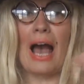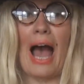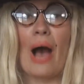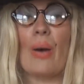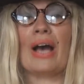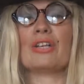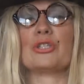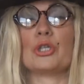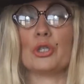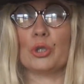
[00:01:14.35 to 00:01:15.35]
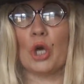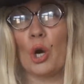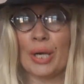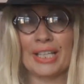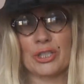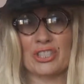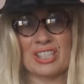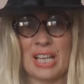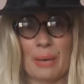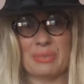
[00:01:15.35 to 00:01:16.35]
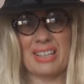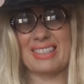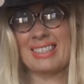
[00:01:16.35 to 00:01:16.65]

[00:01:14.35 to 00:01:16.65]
How else are you going to stop that